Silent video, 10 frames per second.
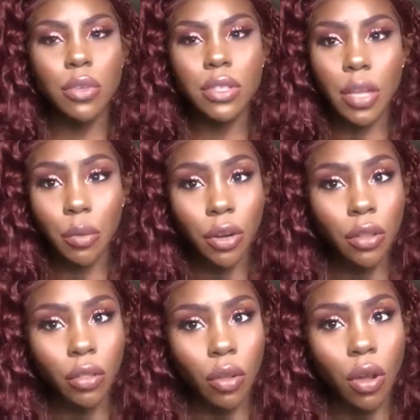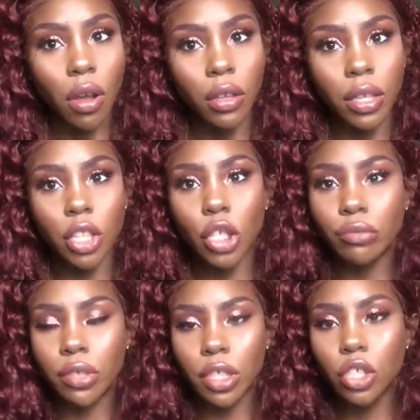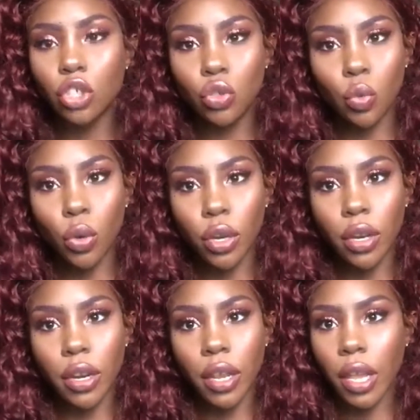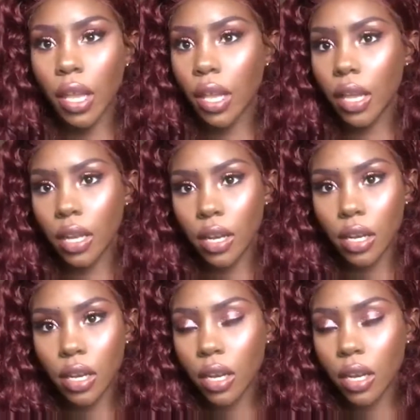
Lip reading: They weren't long, like they're really short, and